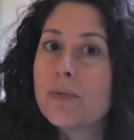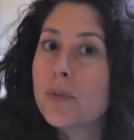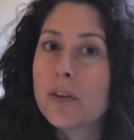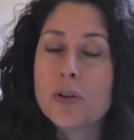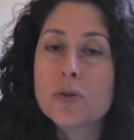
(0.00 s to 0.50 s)

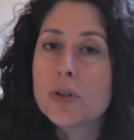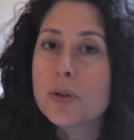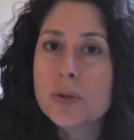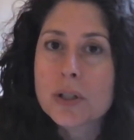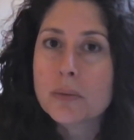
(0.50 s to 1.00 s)
If you're
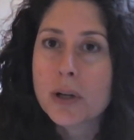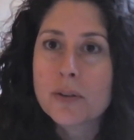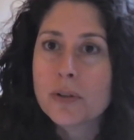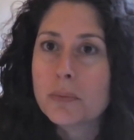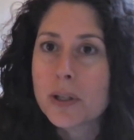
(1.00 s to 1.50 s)
new to the
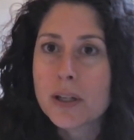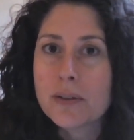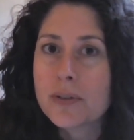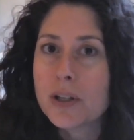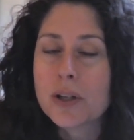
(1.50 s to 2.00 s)
Mindful Monday
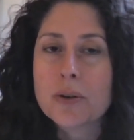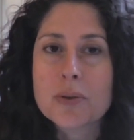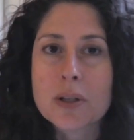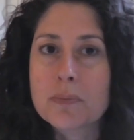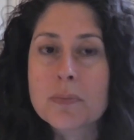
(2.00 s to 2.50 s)
videos,
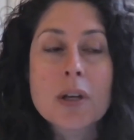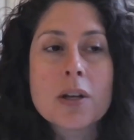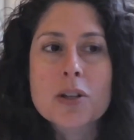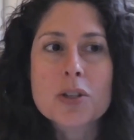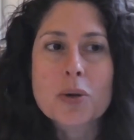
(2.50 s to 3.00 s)
I'm
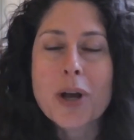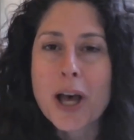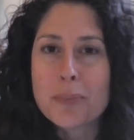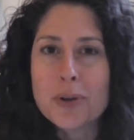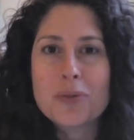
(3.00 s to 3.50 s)
so
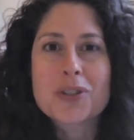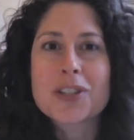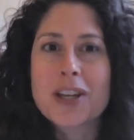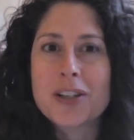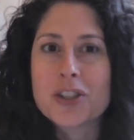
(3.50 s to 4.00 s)
happy you've
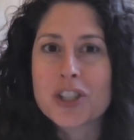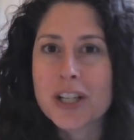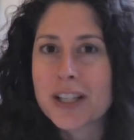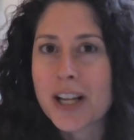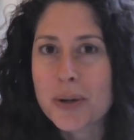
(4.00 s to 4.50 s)
decided to
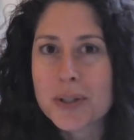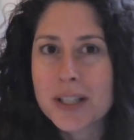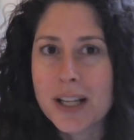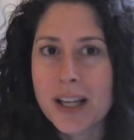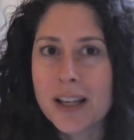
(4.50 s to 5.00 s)
check it out
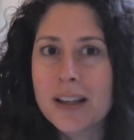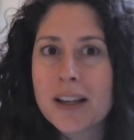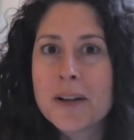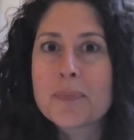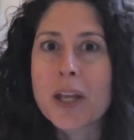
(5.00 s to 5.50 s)
today.
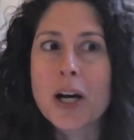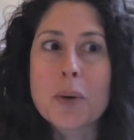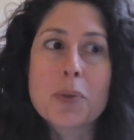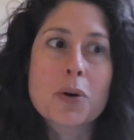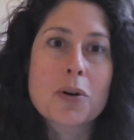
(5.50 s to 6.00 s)

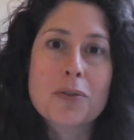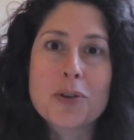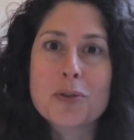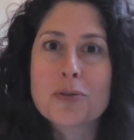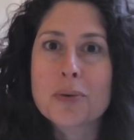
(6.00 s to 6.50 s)
There are a
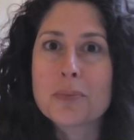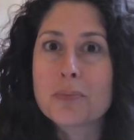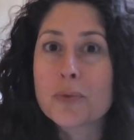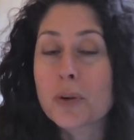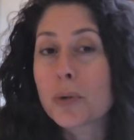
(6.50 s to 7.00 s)
few
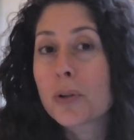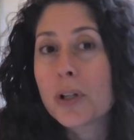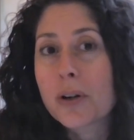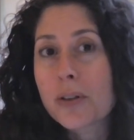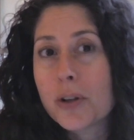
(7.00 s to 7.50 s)
from
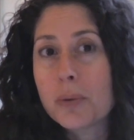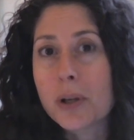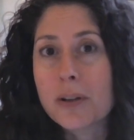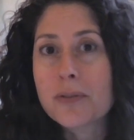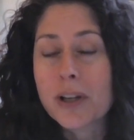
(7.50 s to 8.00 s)
earlier that you
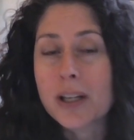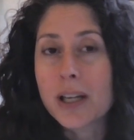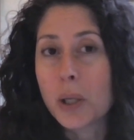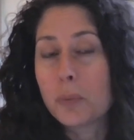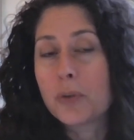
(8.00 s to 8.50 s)
might find
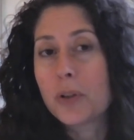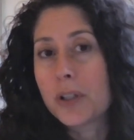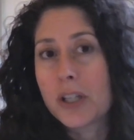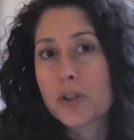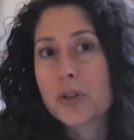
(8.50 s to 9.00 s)
helpful
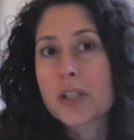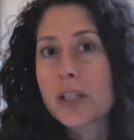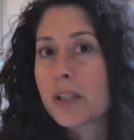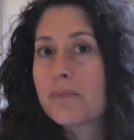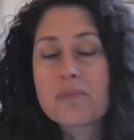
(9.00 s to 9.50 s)
and
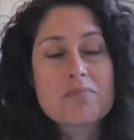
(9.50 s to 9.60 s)
interesting.